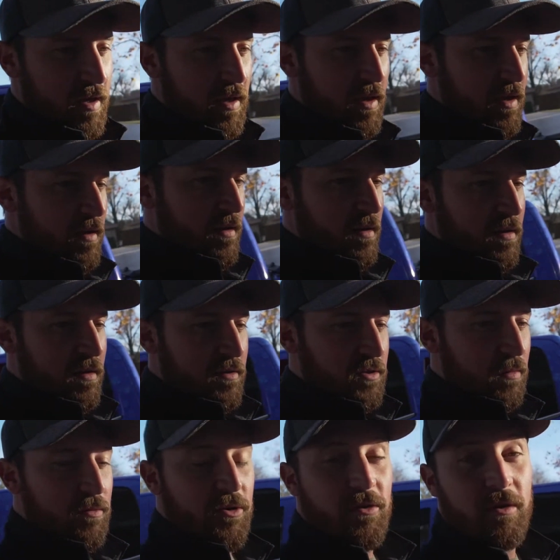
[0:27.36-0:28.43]
and so
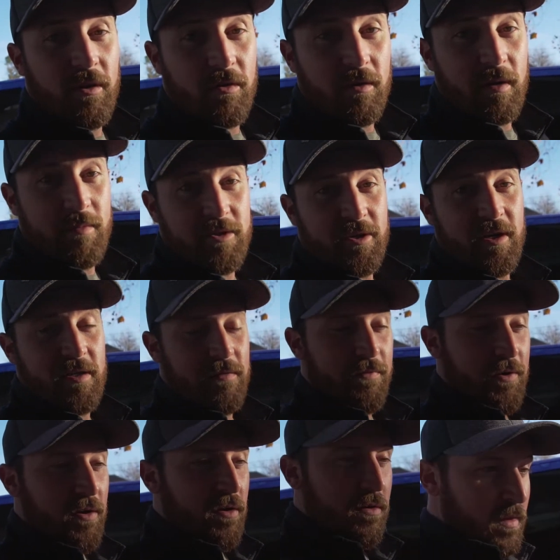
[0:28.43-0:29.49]
I'm gonna do a little demonstration
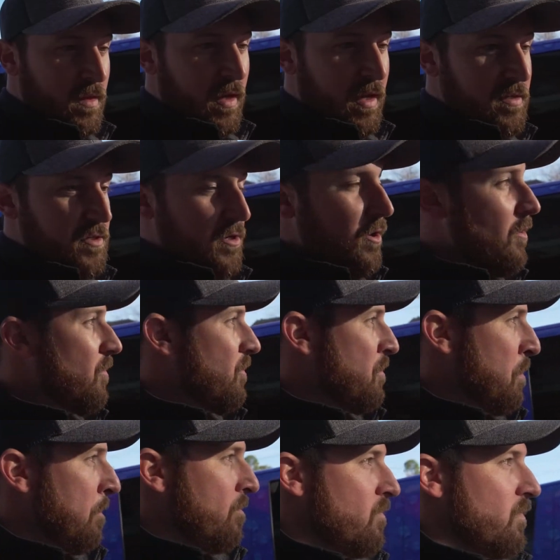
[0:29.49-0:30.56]
for y'all. As you know,
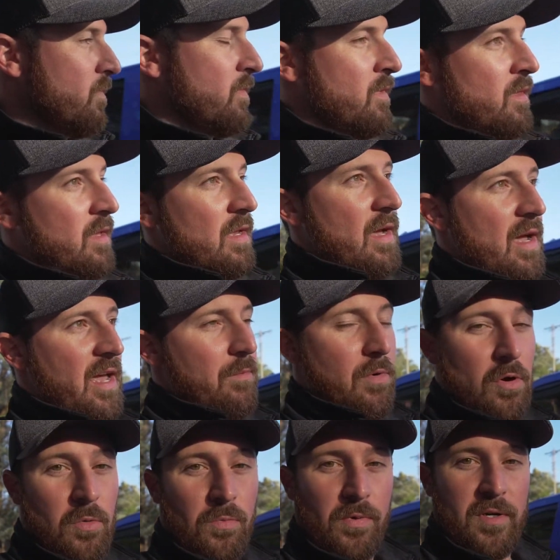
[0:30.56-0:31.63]
I have my
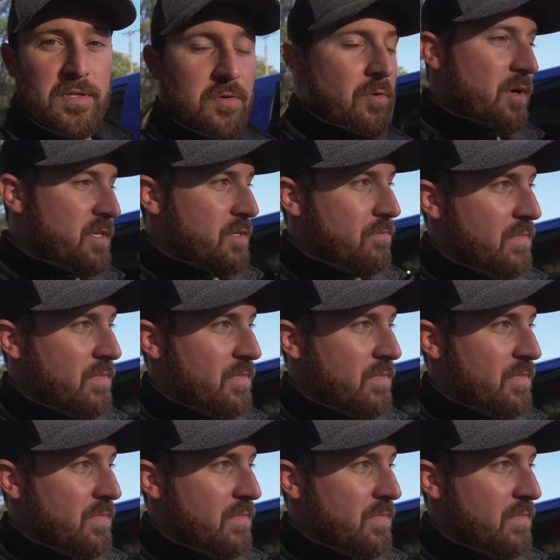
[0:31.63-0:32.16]
own pressure washing